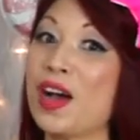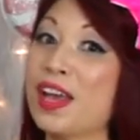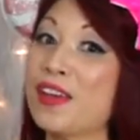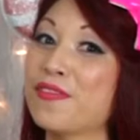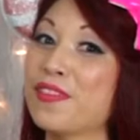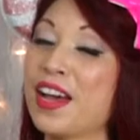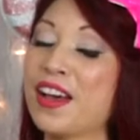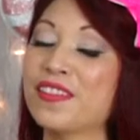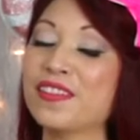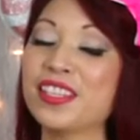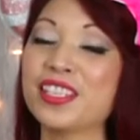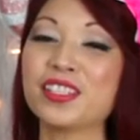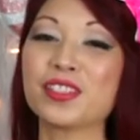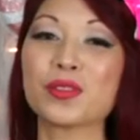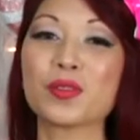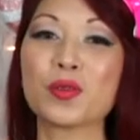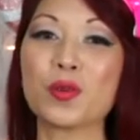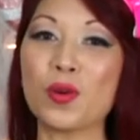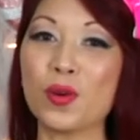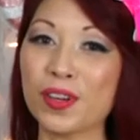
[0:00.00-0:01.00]
I found
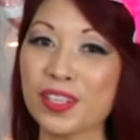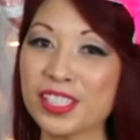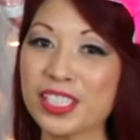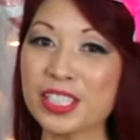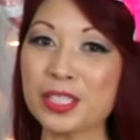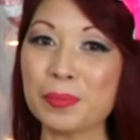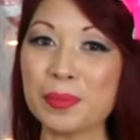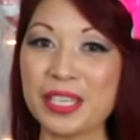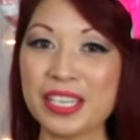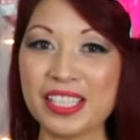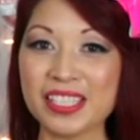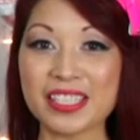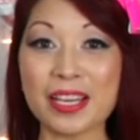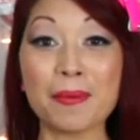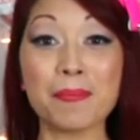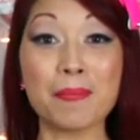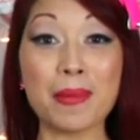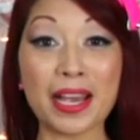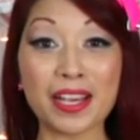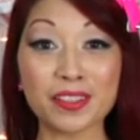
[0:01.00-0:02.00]
this gorgeous piece
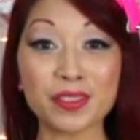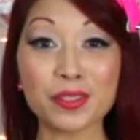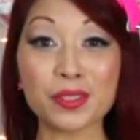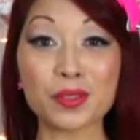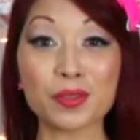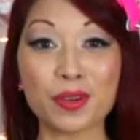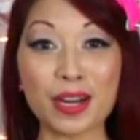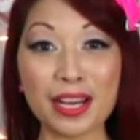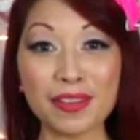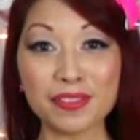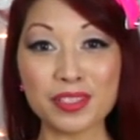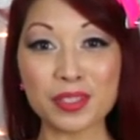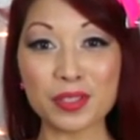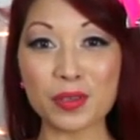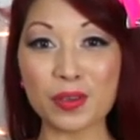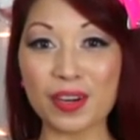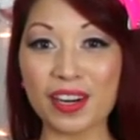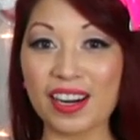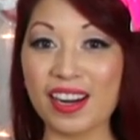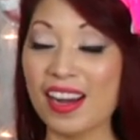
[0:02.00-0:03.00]
at Michael's Craft
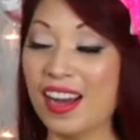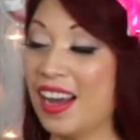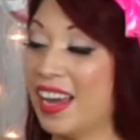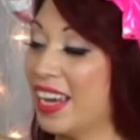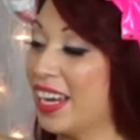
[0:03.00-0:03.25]
Store.